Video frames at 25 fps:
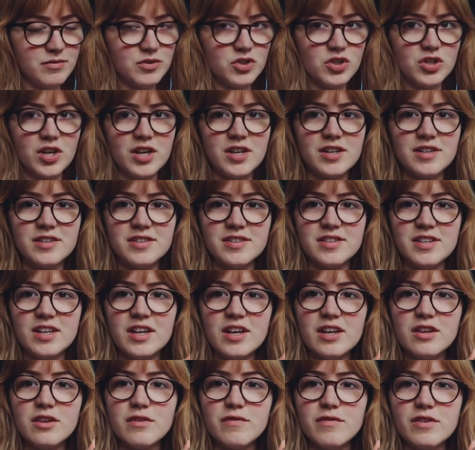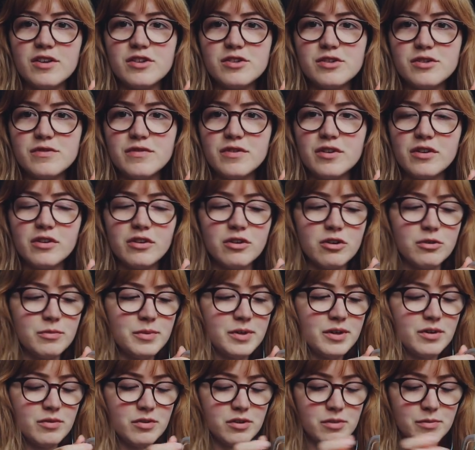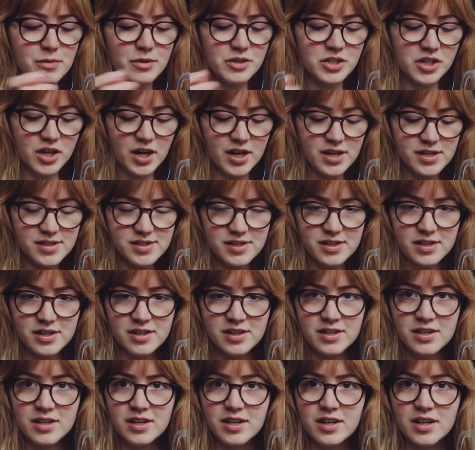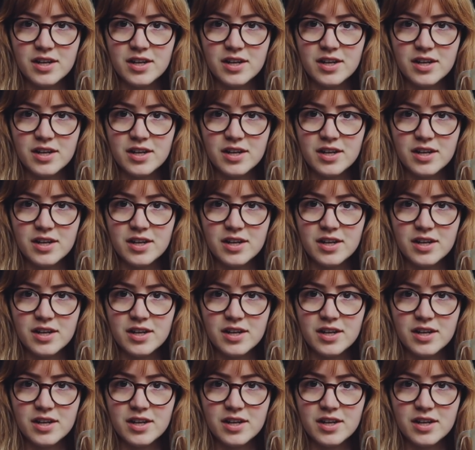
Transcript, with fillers: tried to stick in the freezer for a little bit with a bunch of ice in it.